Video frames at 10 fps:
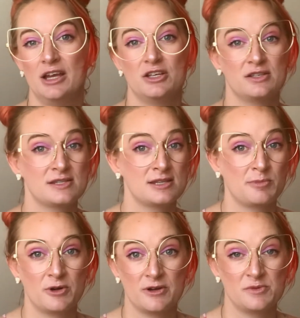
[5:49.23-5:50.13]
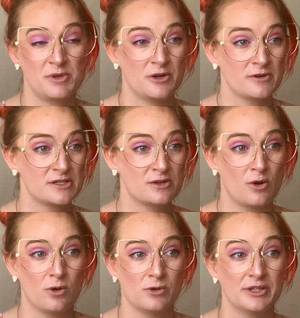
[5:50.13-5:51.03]
a slipper as pure as
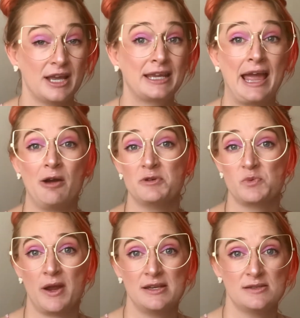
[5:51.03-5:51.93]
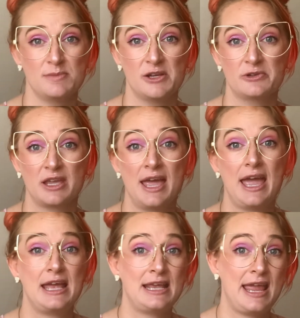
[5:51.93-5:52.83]
gold, a cow as white as milk,
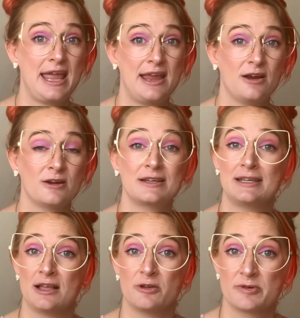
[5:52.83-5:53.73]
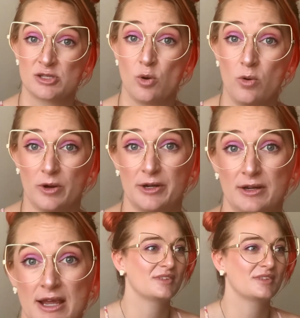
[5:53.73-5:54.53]
and a hair yellow as corn.